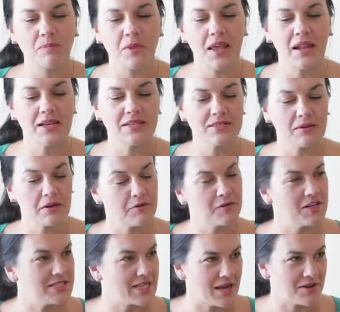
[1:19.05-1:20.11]
and I delivered
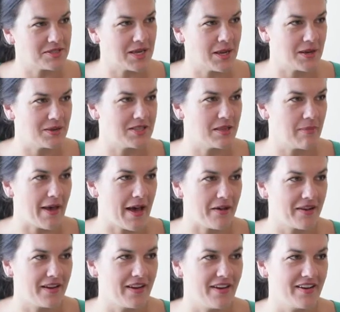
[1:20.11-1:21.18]
it downtown to the
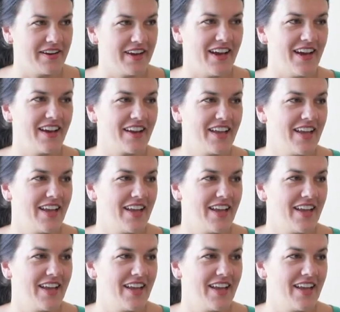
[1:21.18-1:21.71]
balcony on Dock.